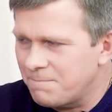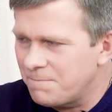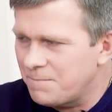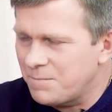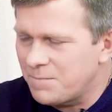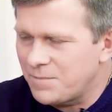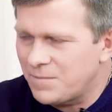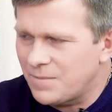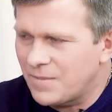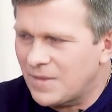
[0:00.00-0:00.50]

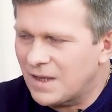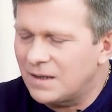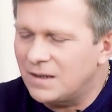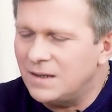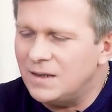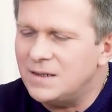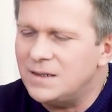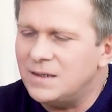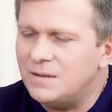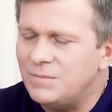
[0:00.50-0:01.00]
because it
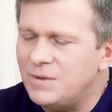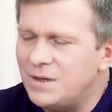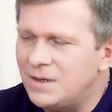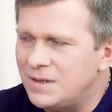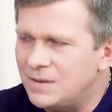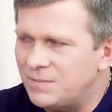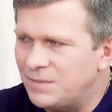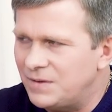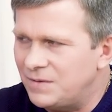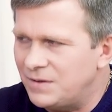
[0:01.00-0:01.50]
is
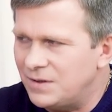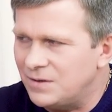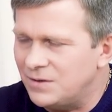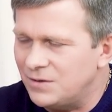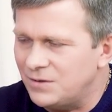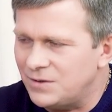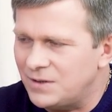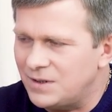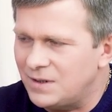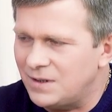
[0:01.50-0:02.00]
yourself you're
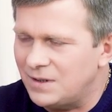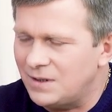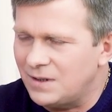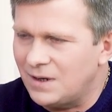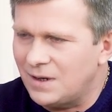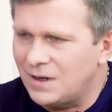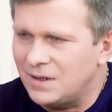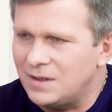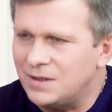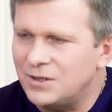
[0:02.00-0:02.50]
confessing
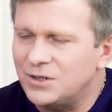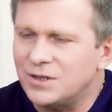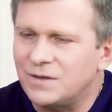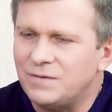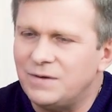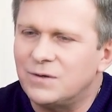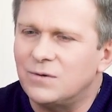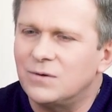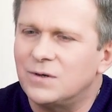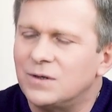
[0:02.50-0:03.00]
to, and
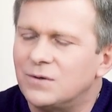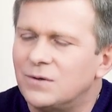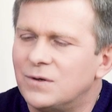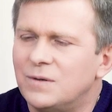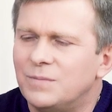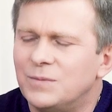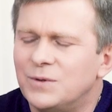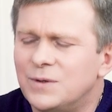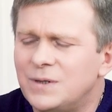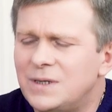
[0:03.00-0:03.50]
not to a
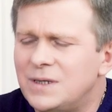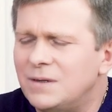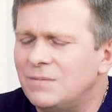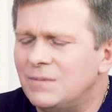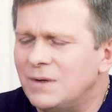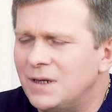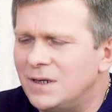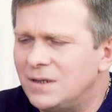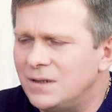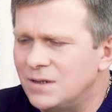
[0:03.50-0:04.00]
person
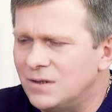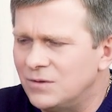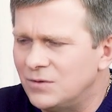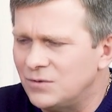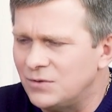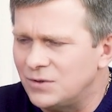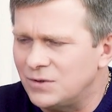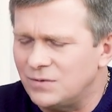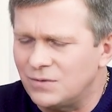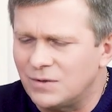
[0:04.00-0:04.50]
who doesn't
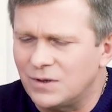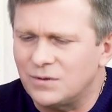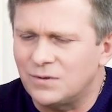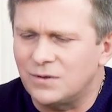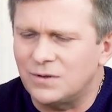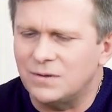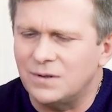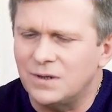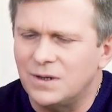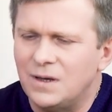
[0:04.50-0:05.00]
care a
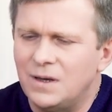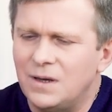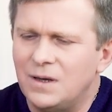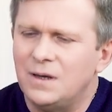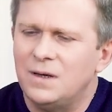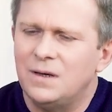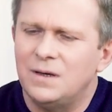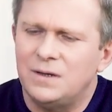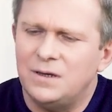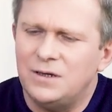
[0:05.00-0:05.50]
whit about
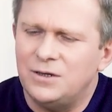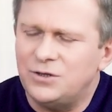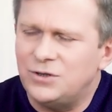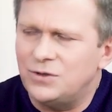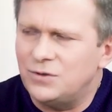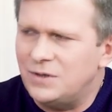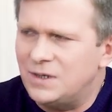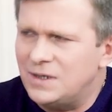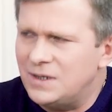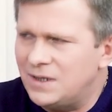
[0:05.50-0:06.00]
you, who
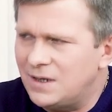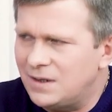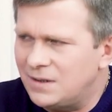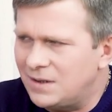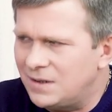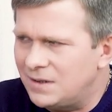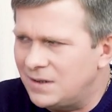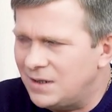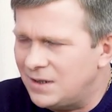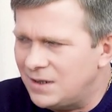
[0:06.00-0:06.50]
has dozens
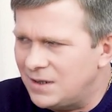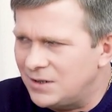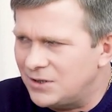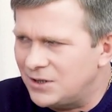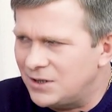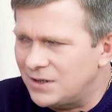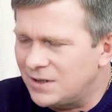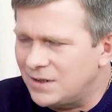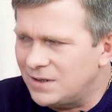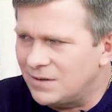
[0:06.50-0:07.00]
of other
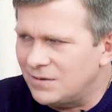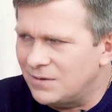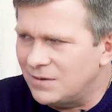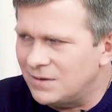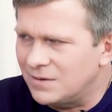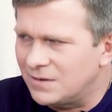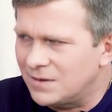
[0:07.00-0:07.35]
people like him.